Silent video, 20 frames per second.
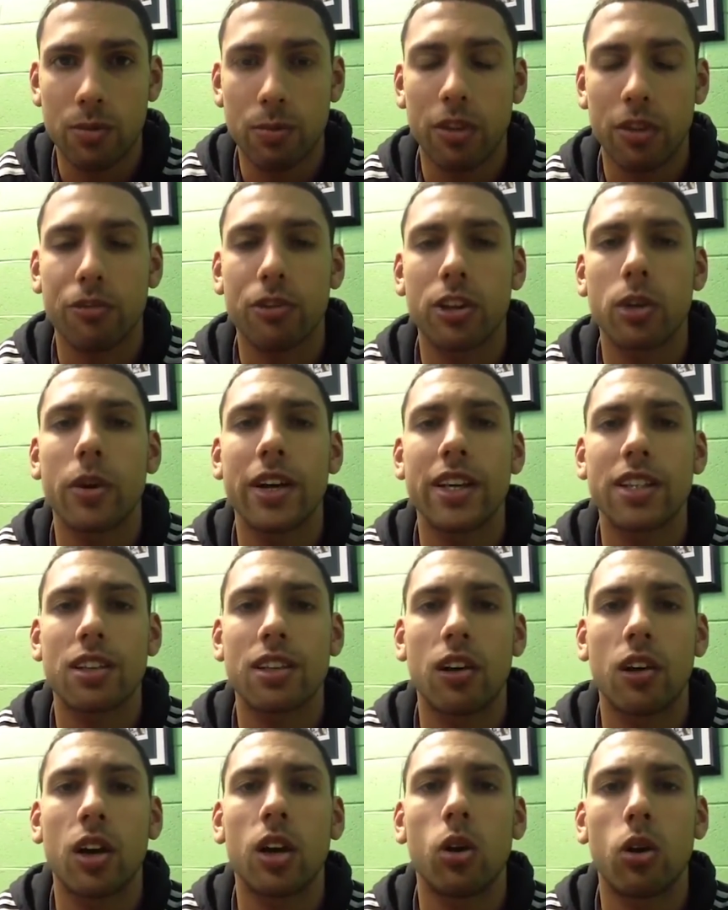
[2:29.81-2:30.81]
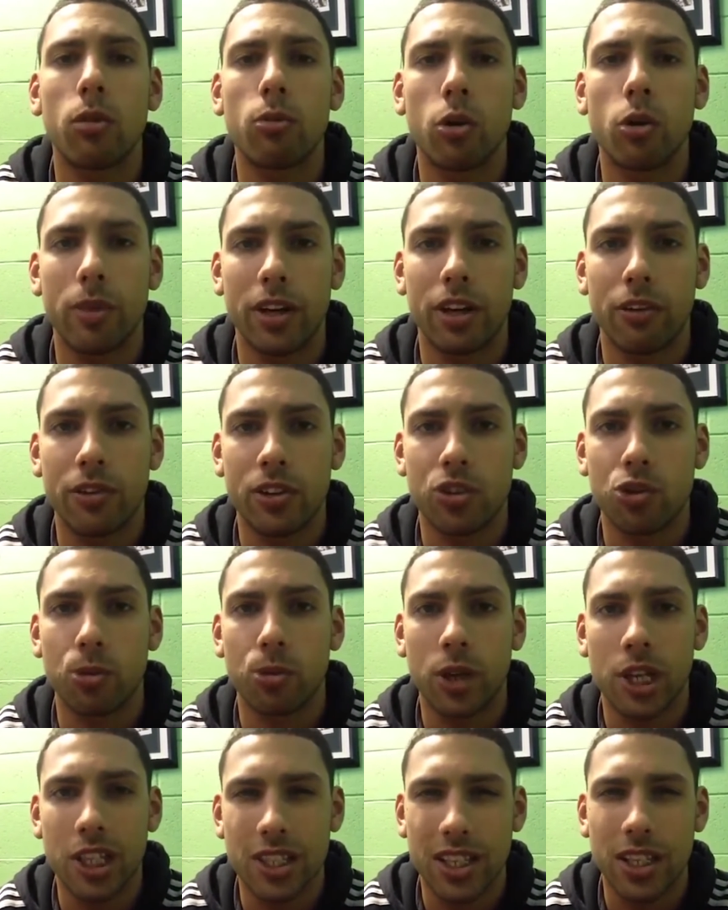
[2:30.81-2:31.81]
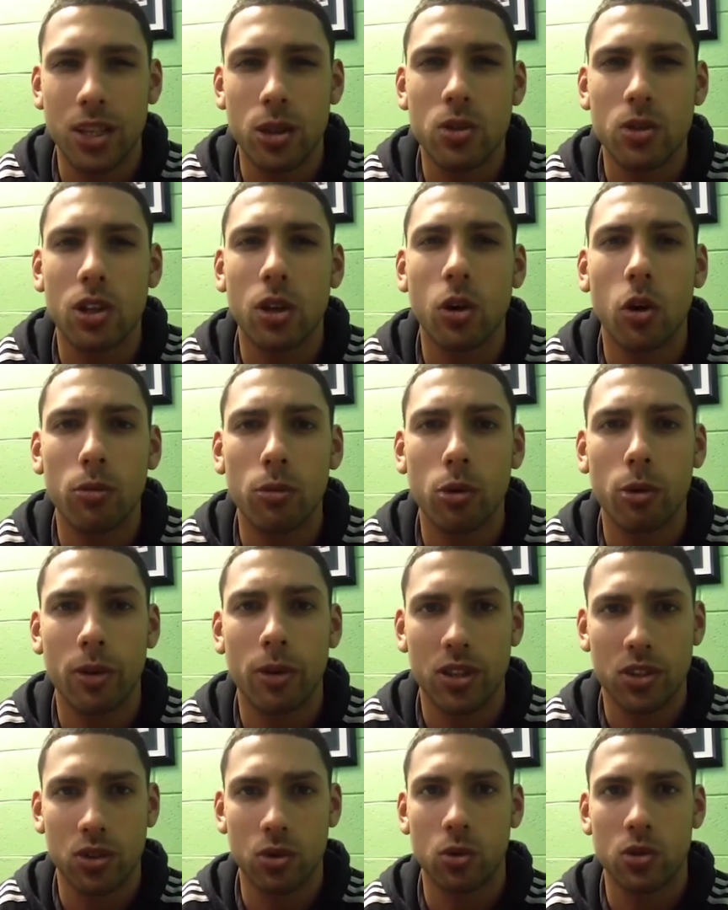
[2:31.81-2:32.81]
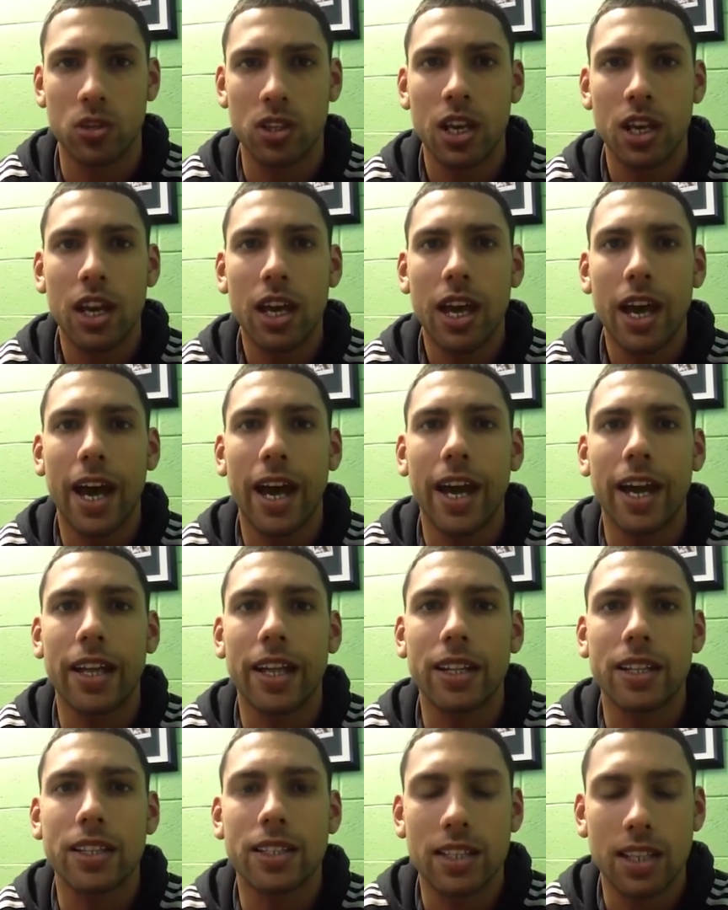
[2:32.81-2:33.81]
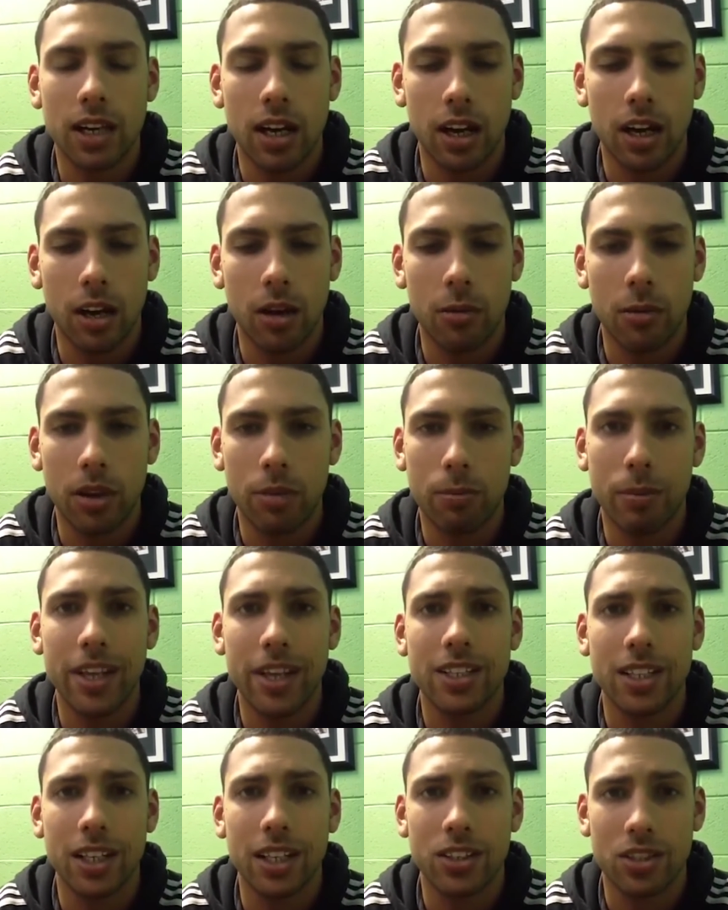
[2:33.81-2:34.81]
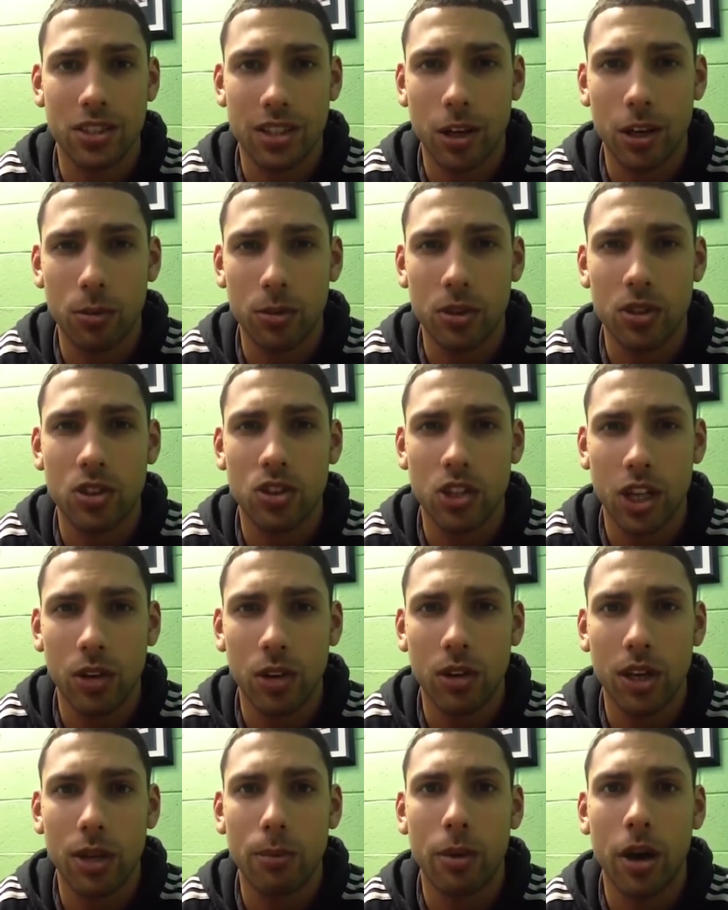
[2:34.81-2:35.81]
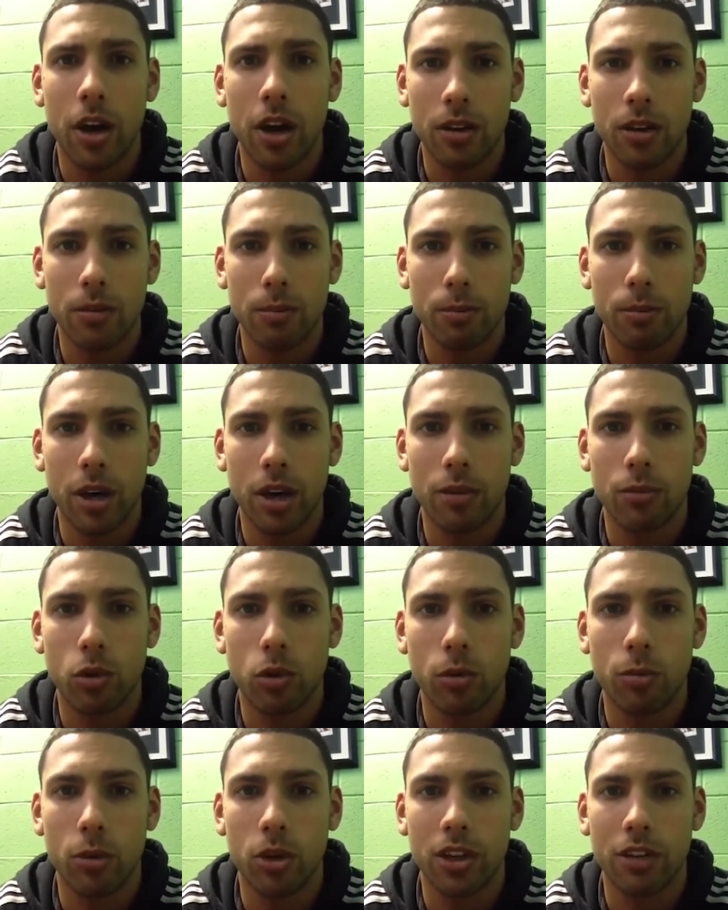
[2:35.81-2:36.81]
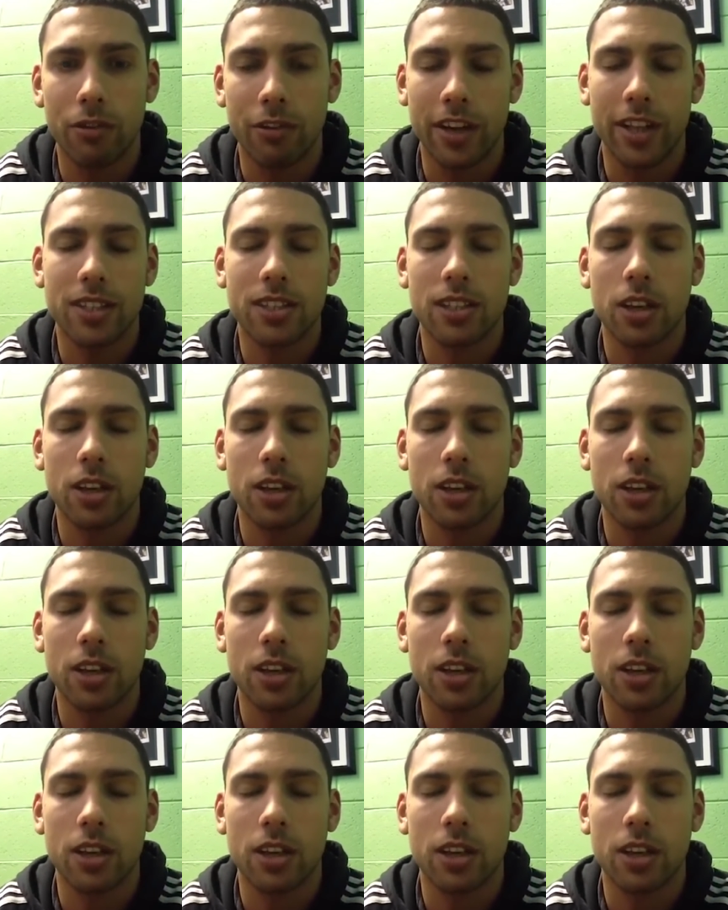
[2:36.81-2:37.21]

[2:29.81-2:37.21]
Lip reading: But free weights are a lot more beneficial because they use a lot more muscles and basically just help you to generally burn more body fat.